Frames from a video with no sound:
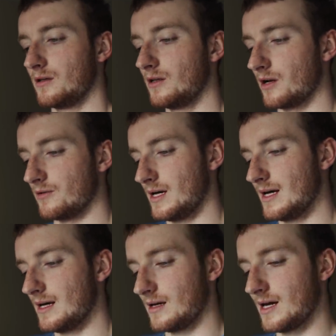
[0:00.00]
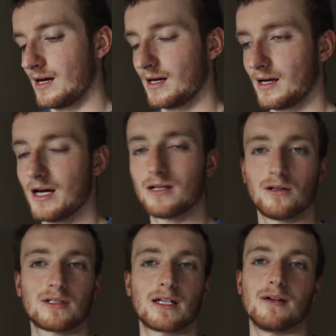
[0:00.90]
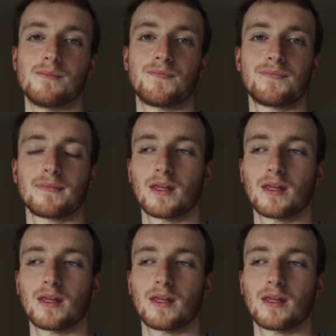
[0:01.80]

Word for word: you know, at Nottingham,